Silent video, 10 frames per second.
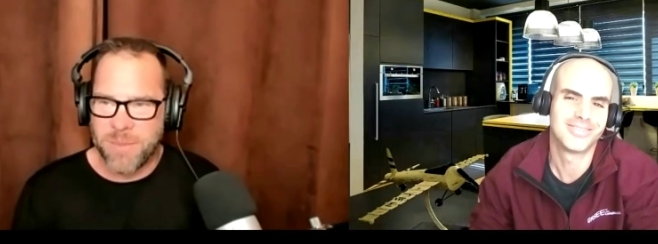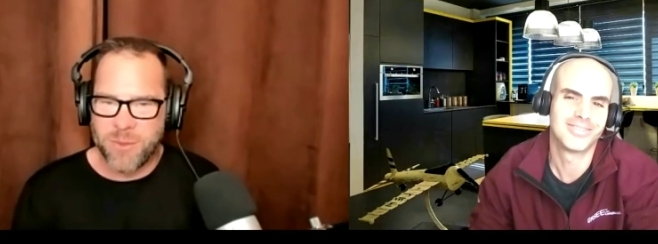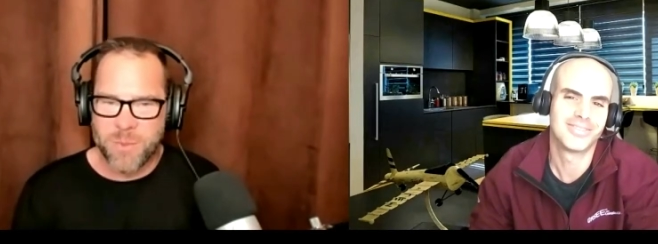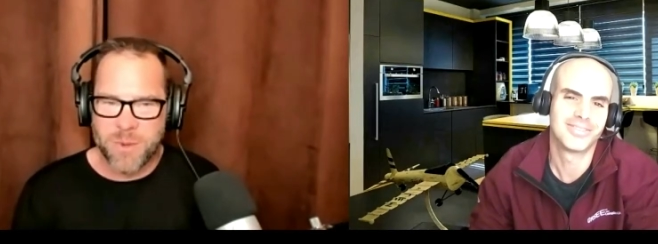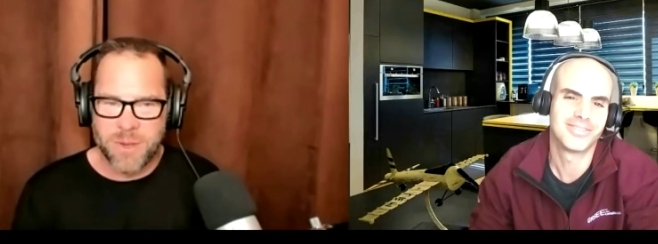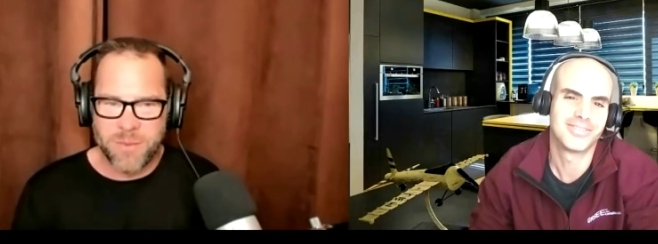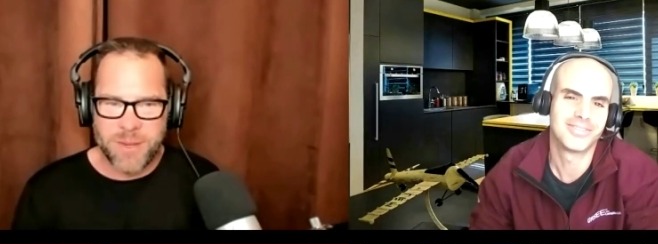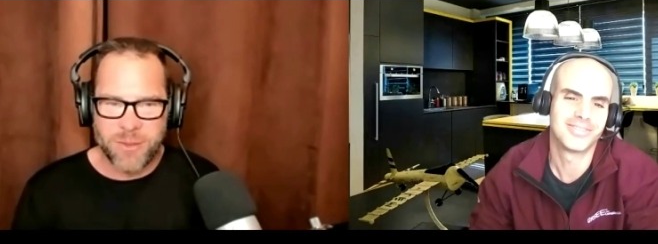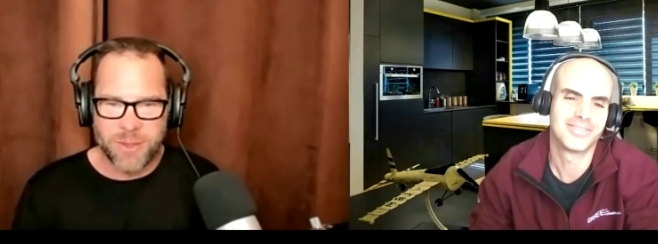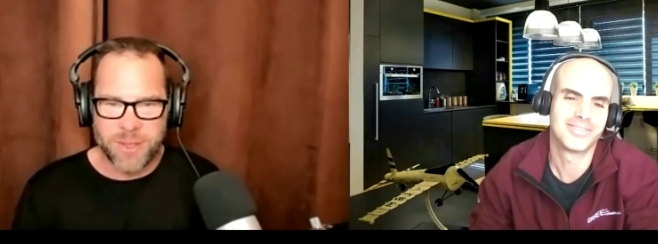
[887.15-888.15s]
Speaker 1: much more
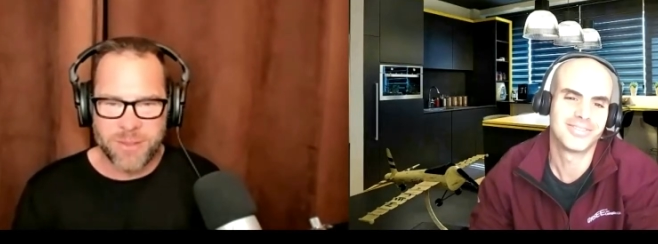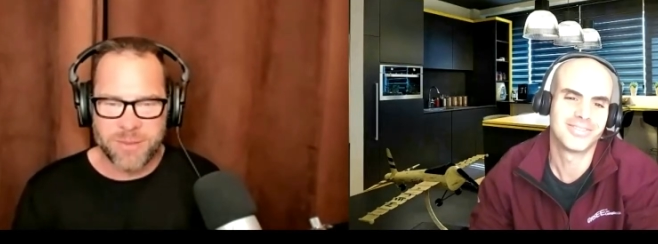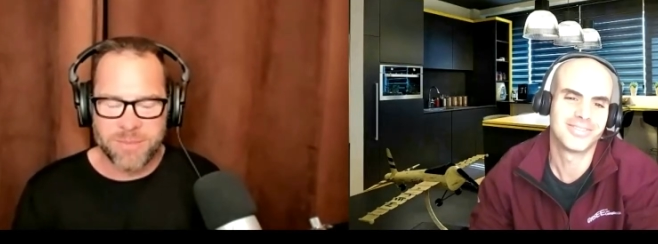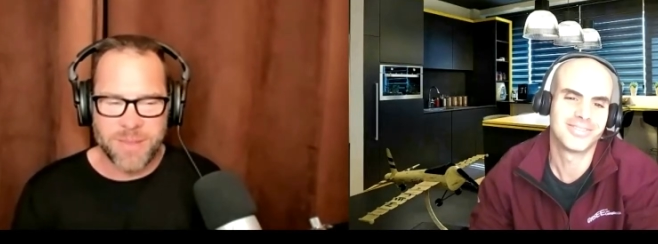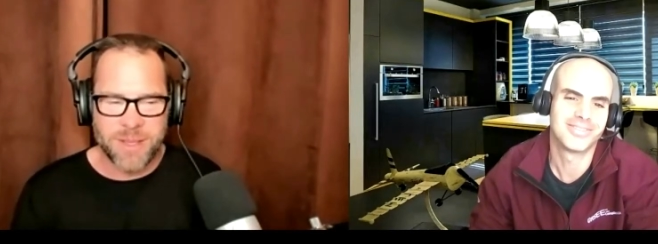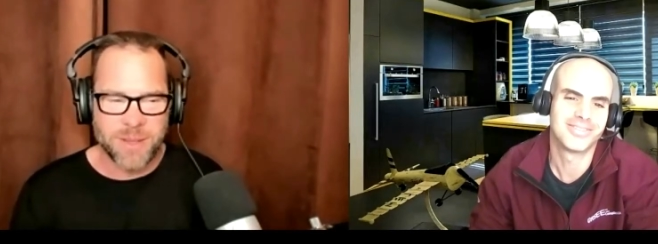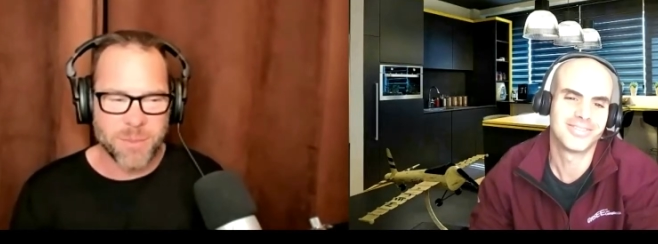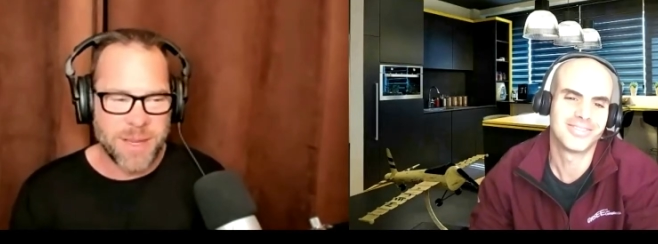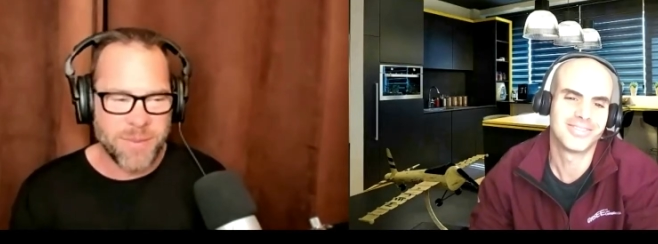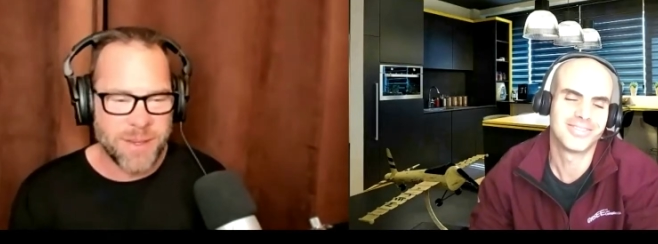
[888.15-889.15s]
adventurous uh,
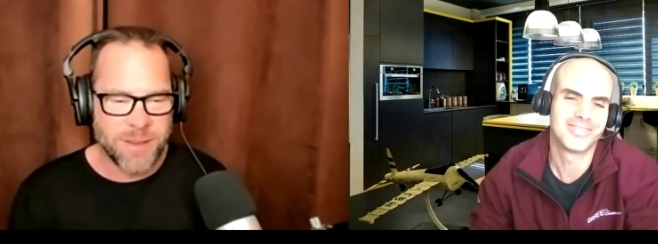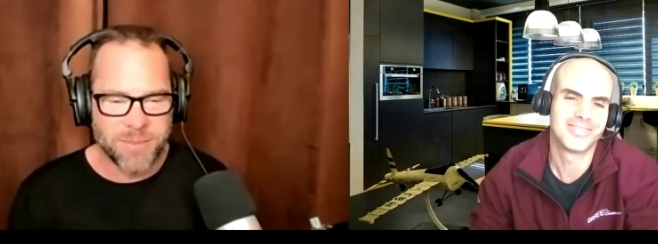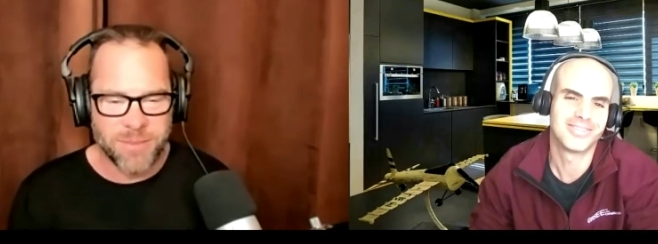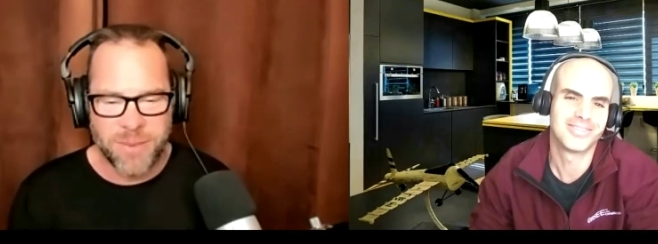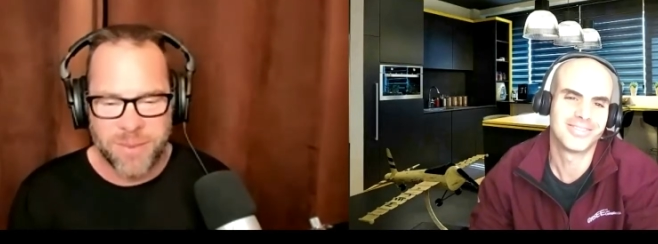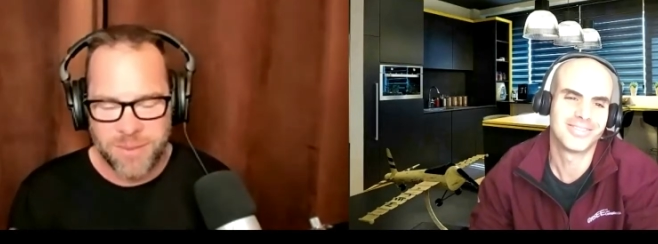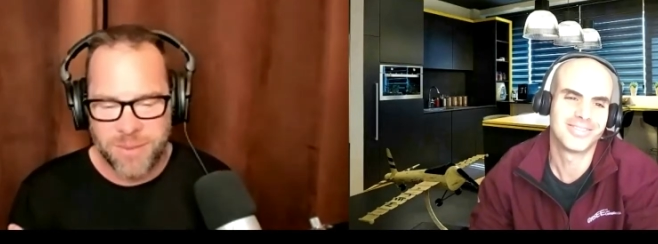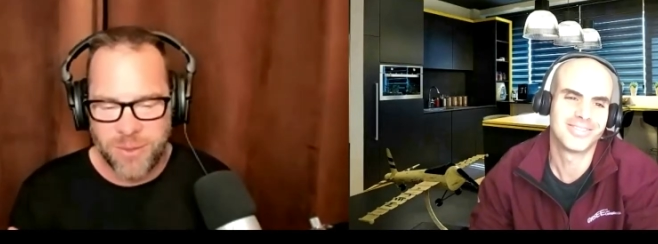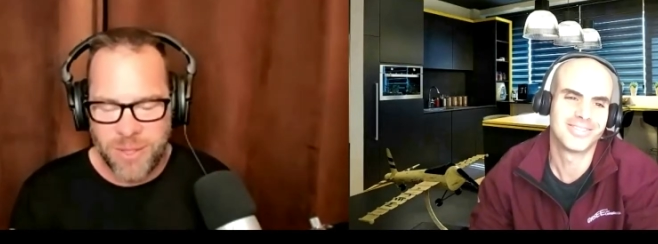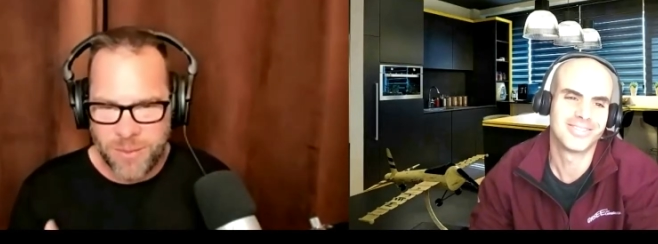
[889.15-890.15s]
life than a
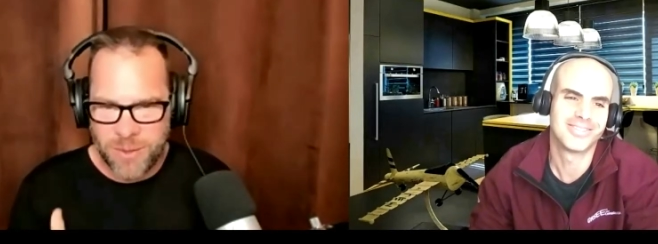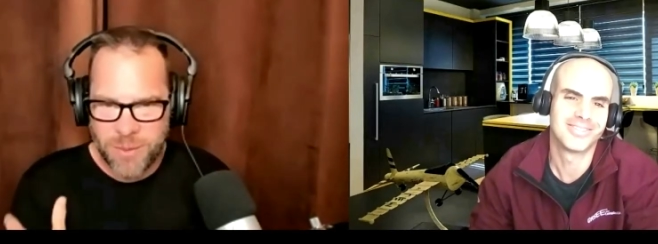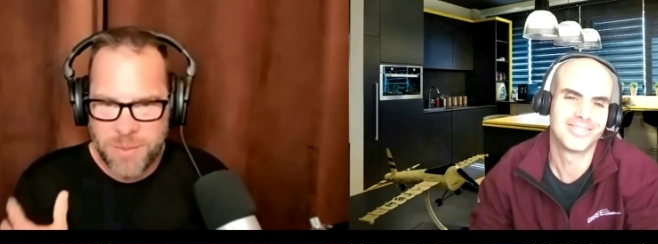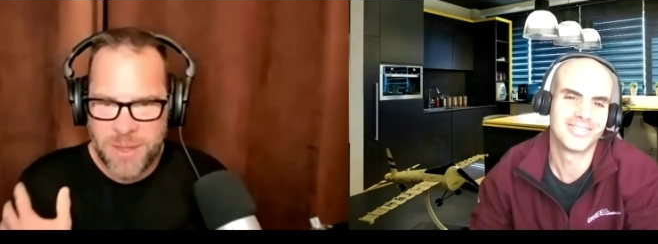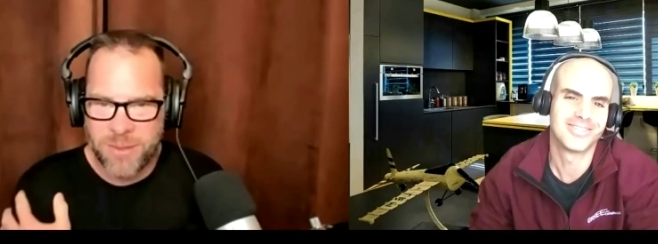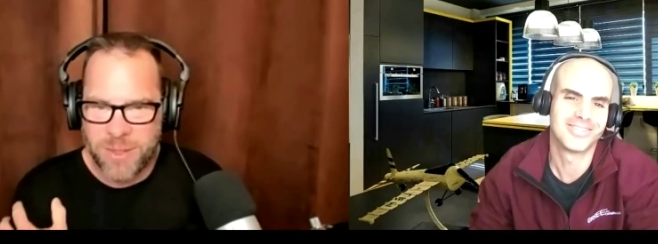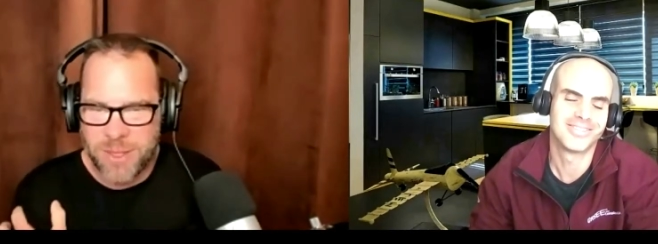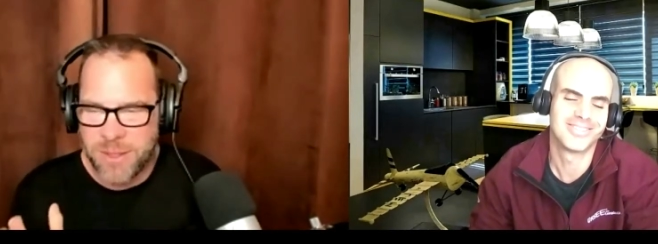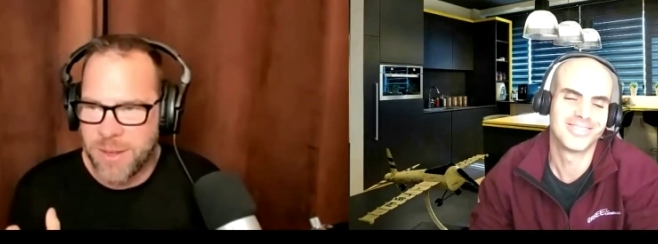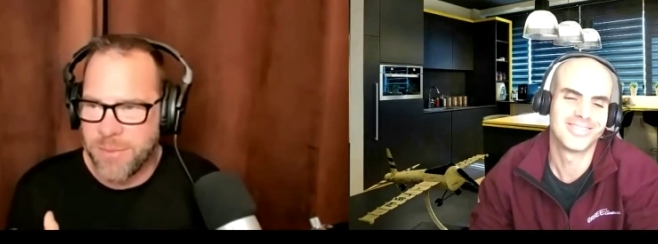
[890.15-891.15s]
chief information
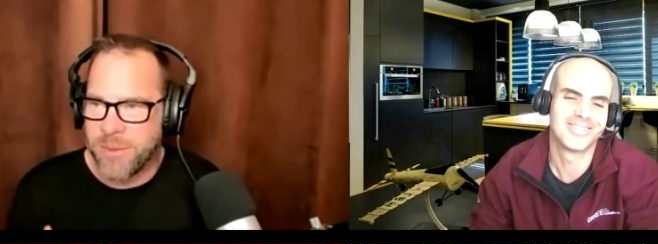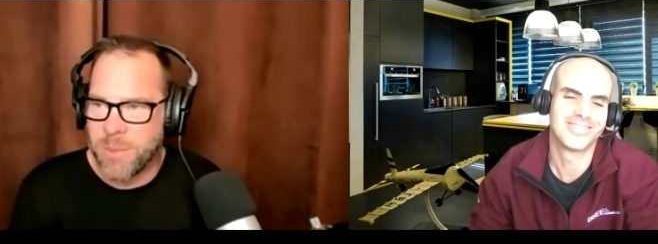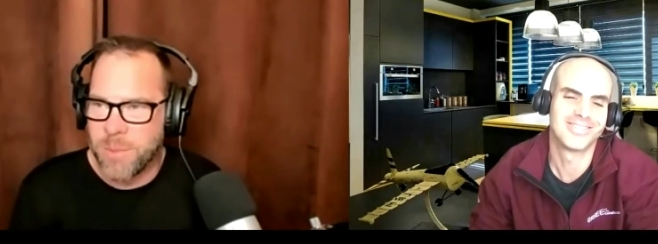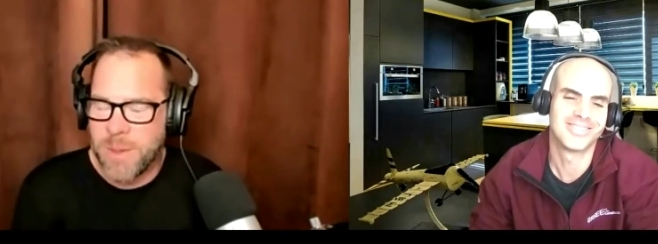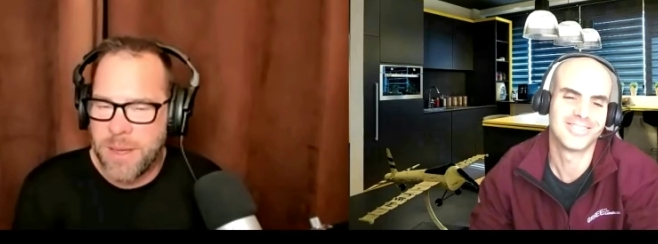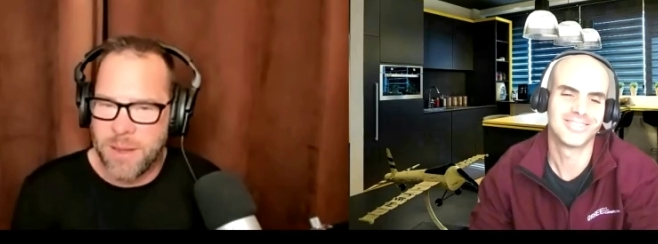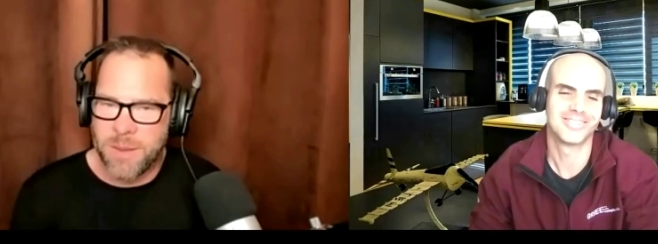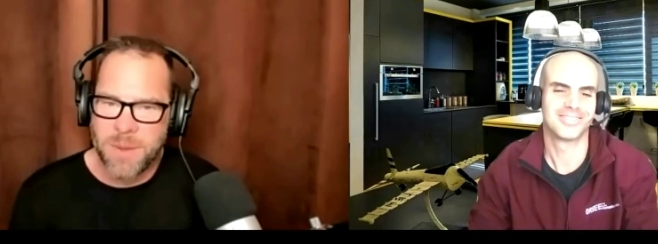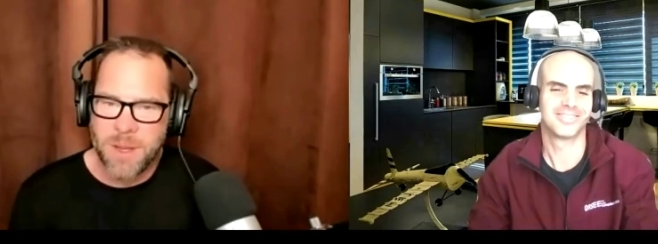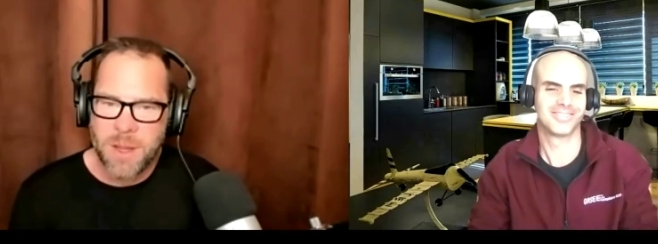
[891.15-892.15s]
security officer. But
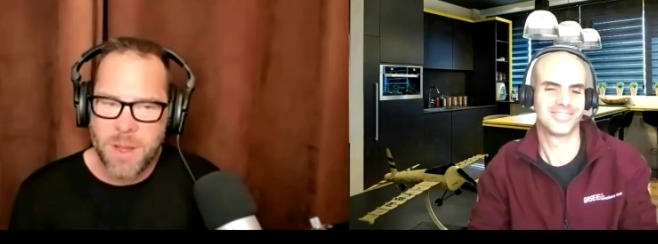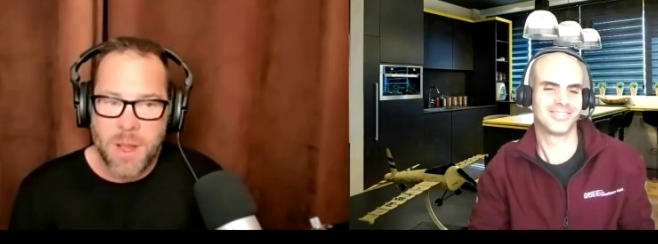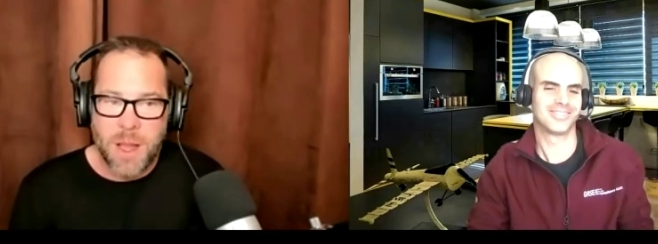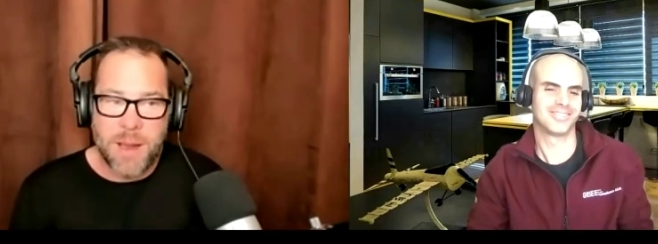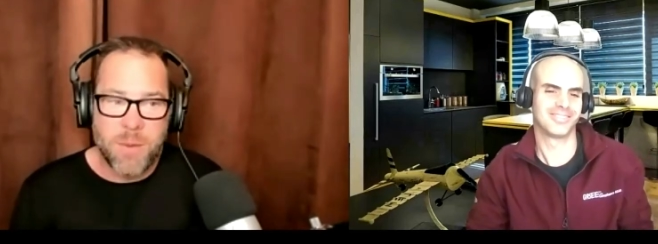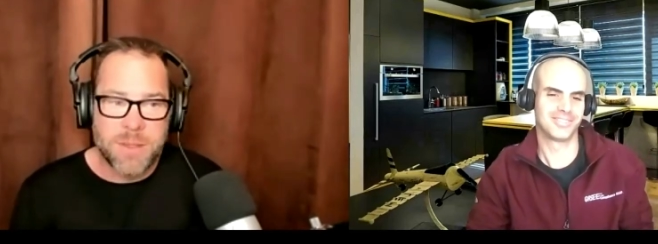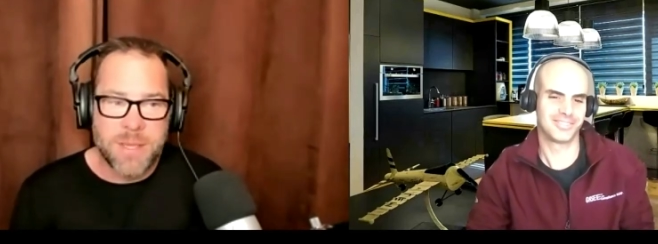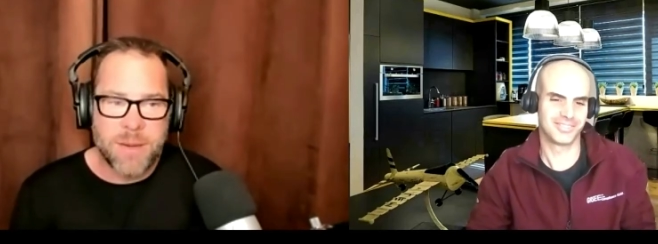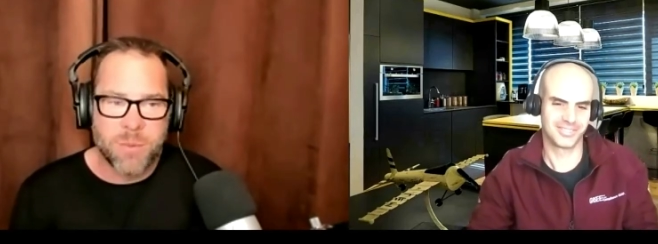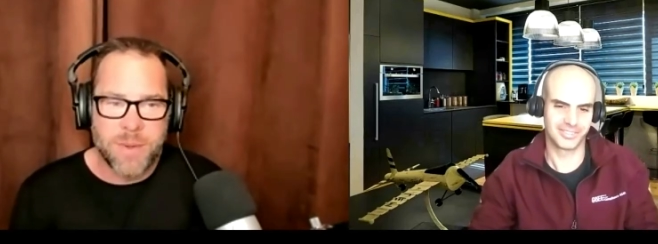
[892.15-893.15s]
um, I would
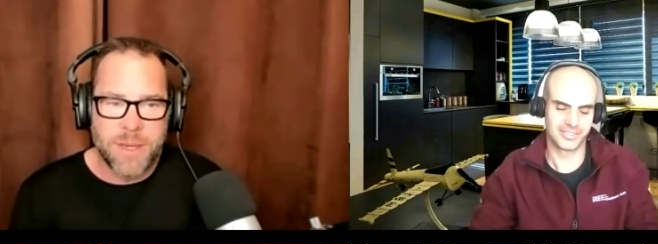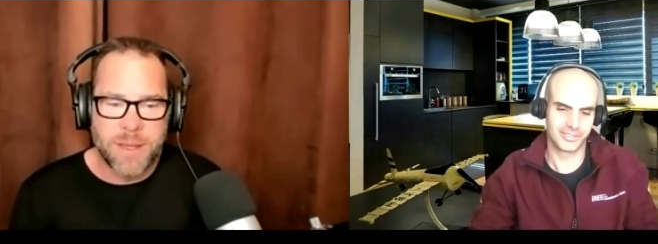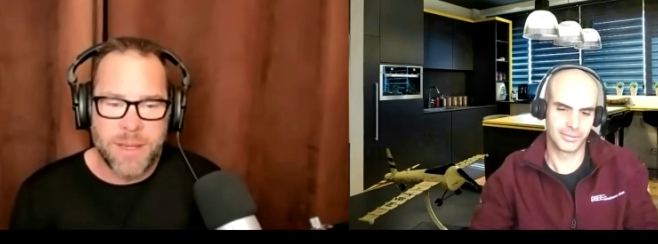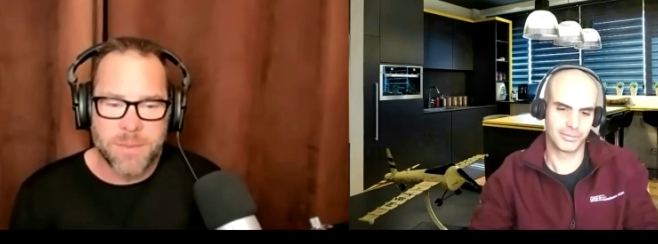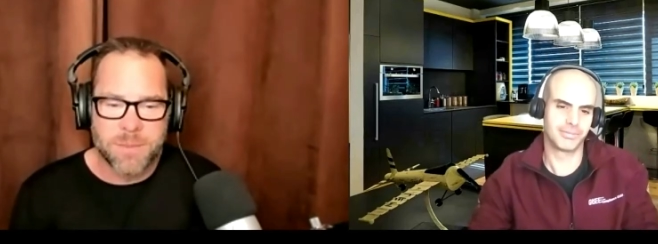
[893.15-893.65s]
say, really,